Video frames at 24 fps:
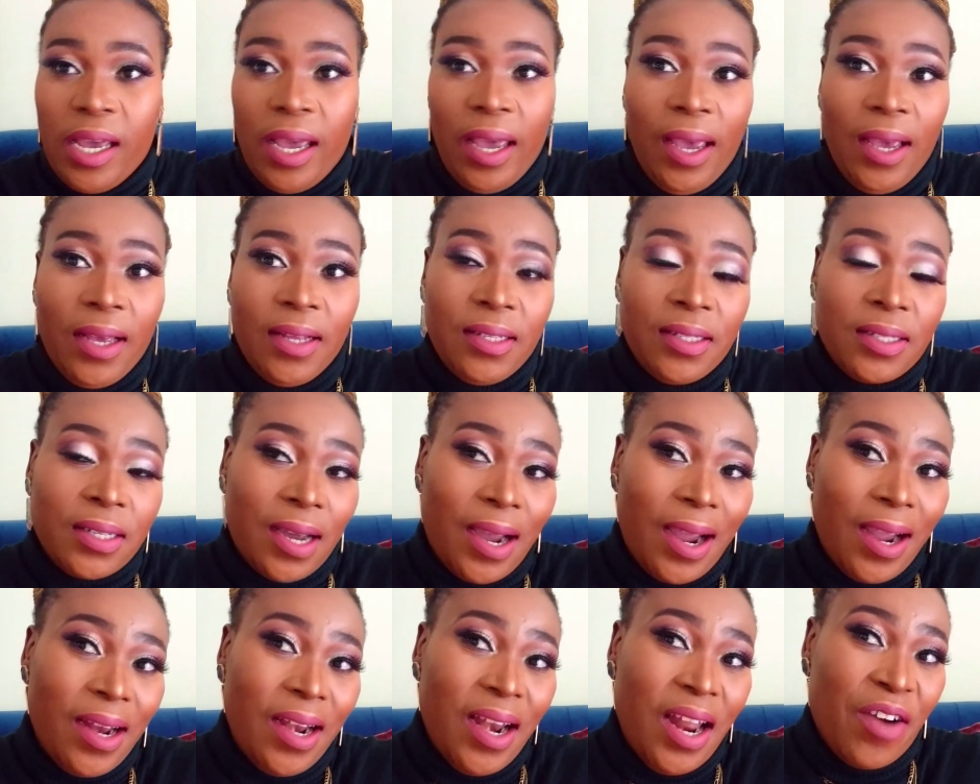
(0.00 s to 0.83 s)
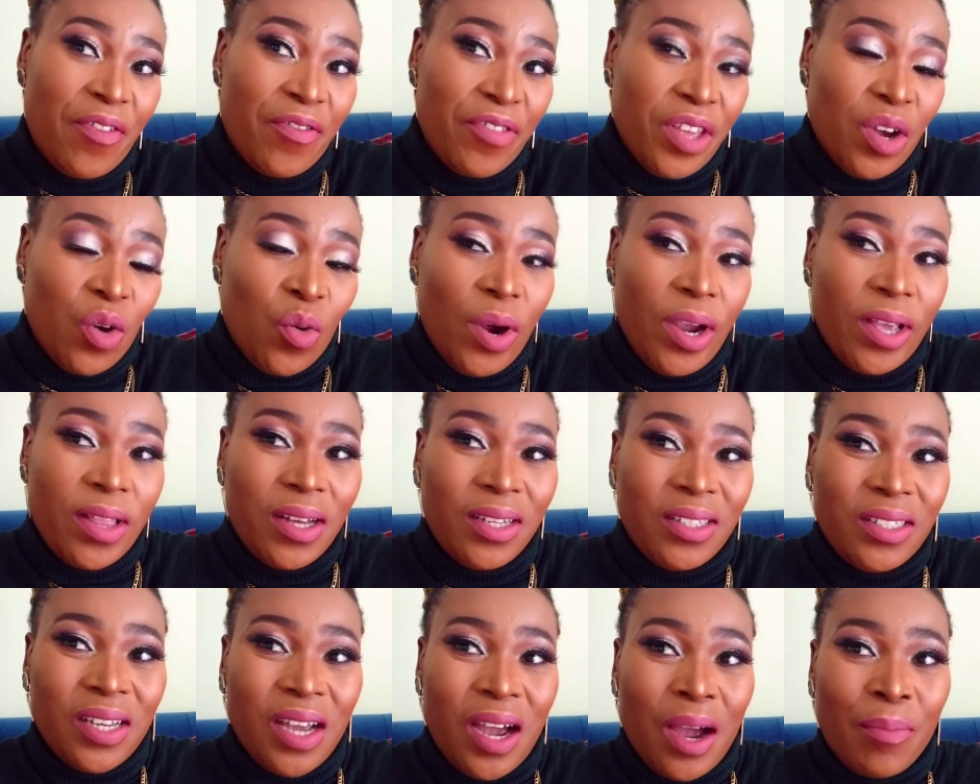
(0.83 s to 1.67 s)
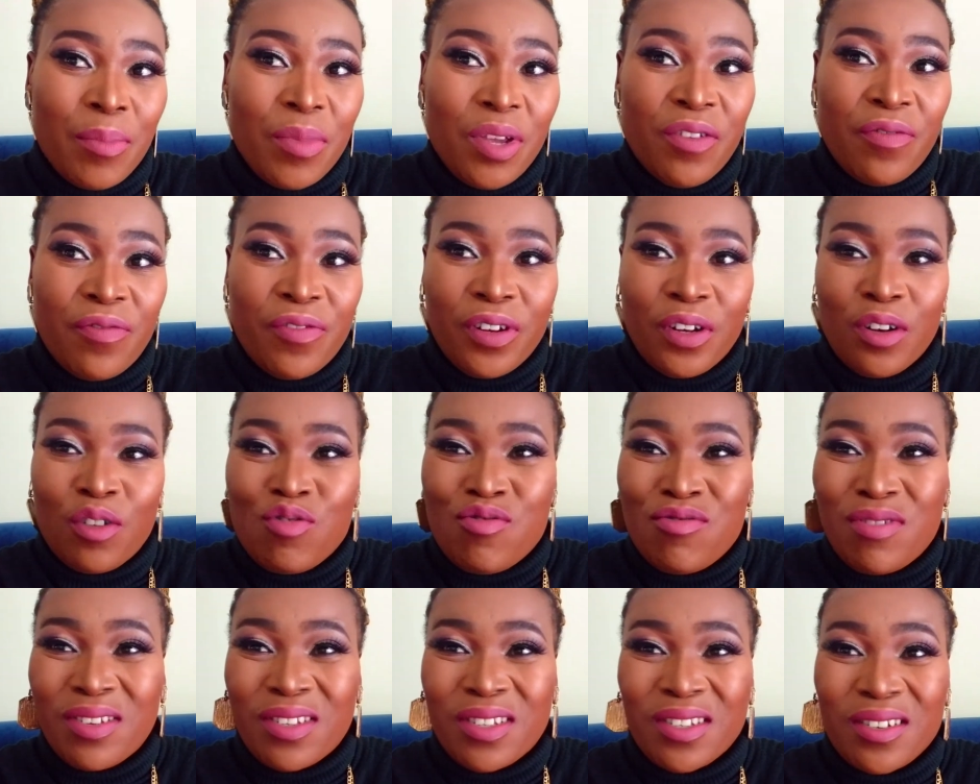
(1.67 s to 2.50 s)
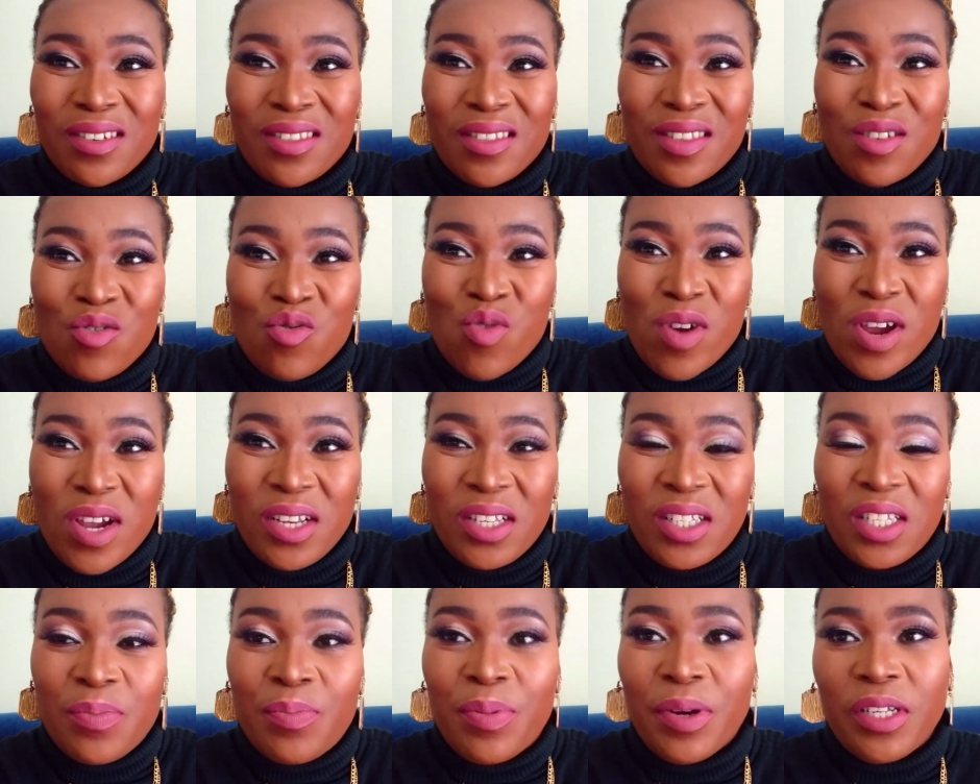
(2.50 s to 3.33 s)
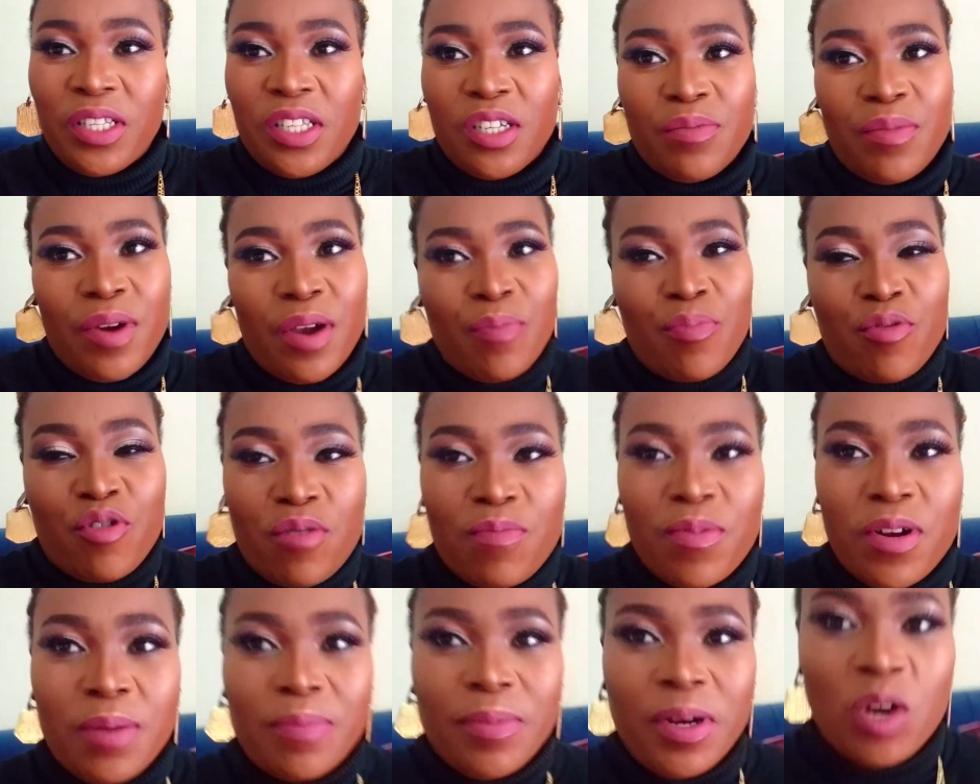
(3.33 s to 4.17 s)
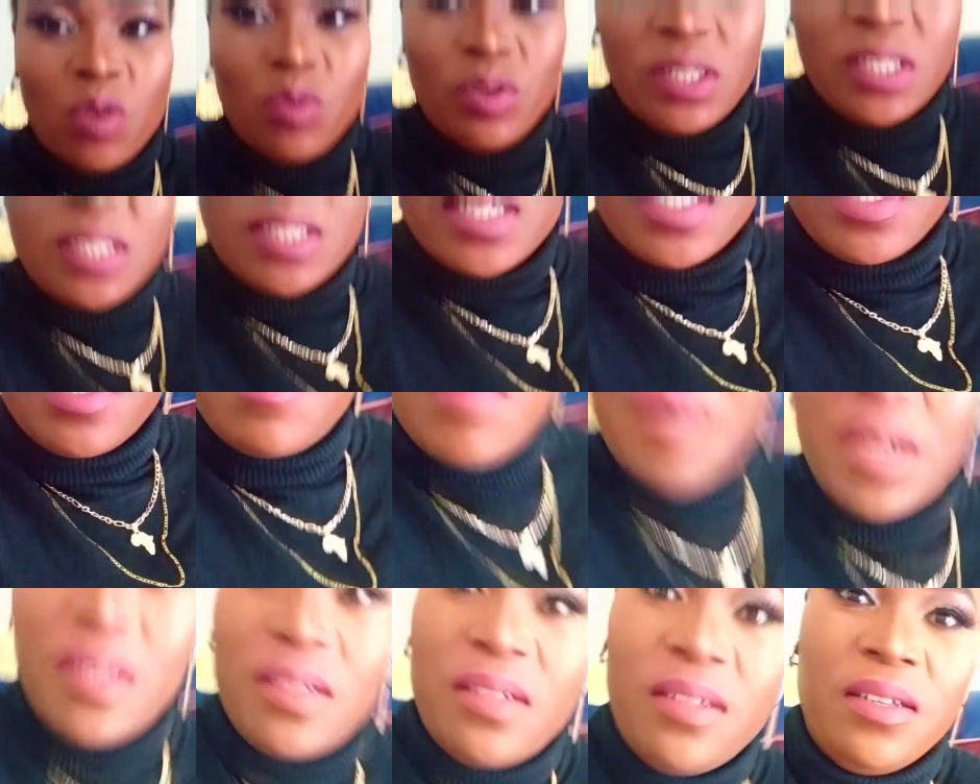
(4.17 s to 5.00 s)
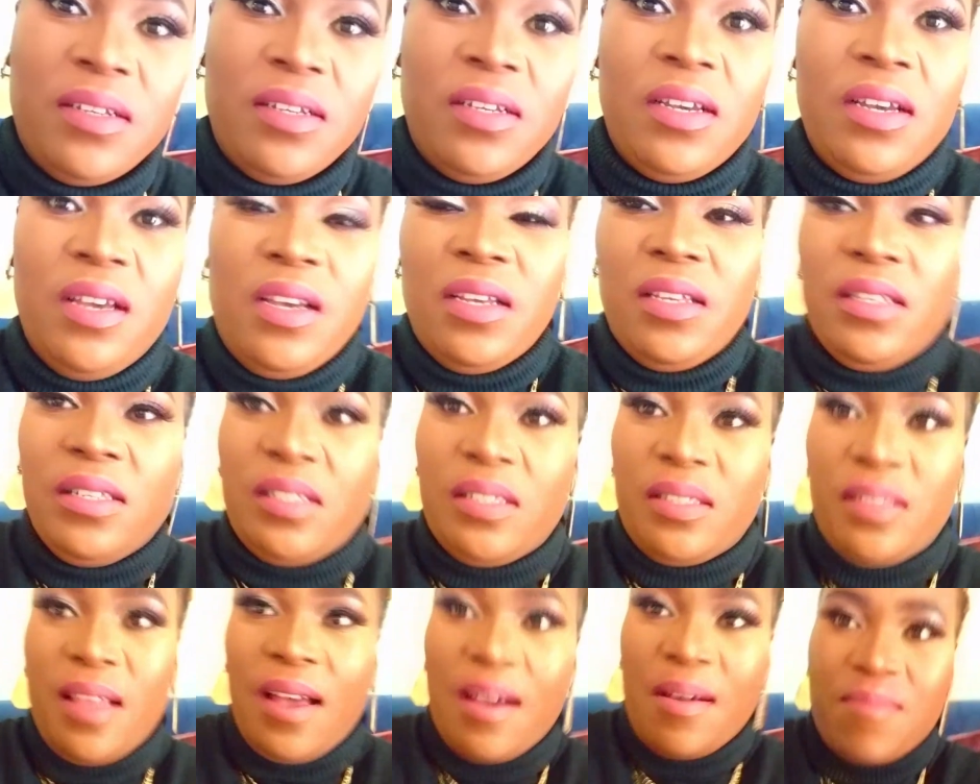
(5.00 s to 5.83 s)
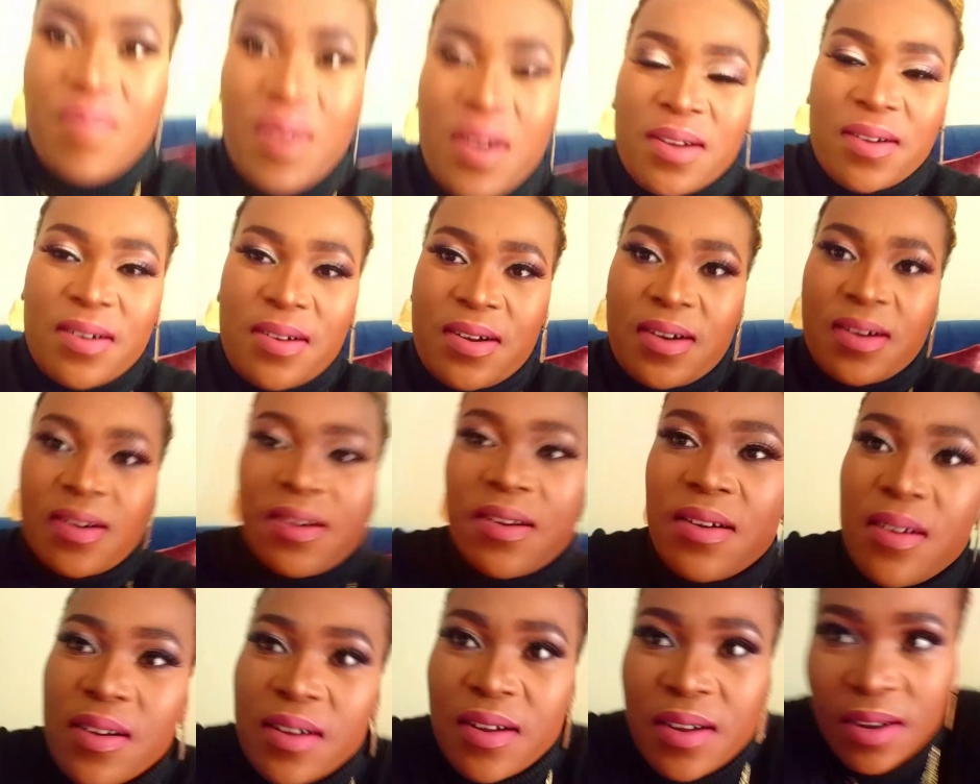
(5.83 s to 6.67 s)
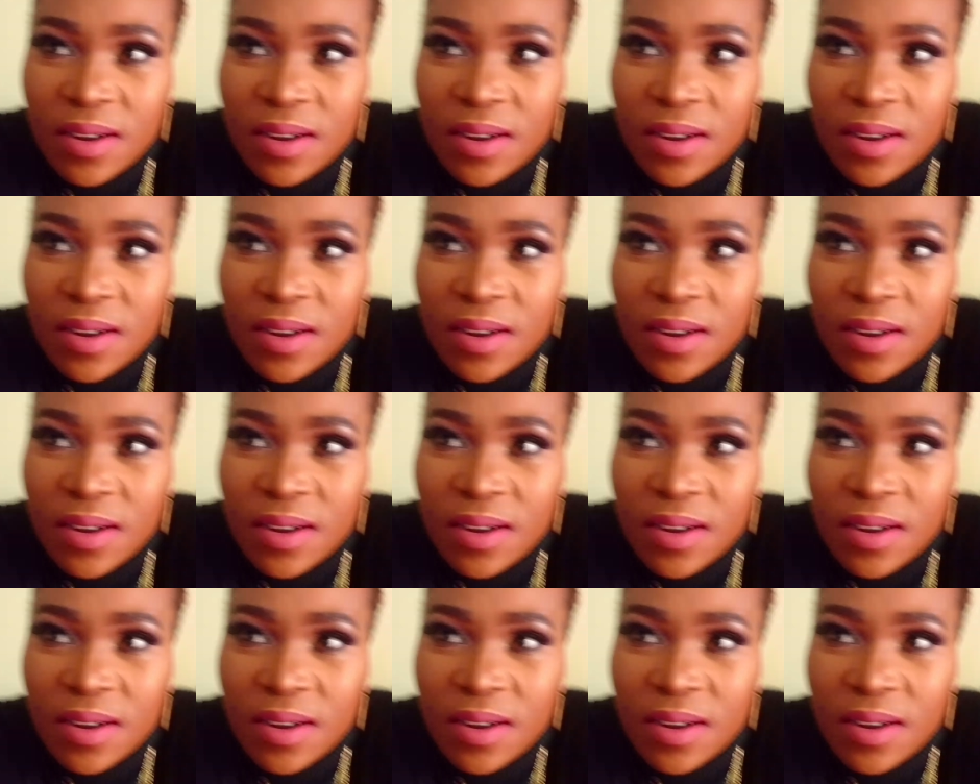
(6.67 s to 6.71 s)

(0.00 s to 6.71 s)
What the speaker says: and I love the way that I'm even losing the weight, but my problem now is still my stomach.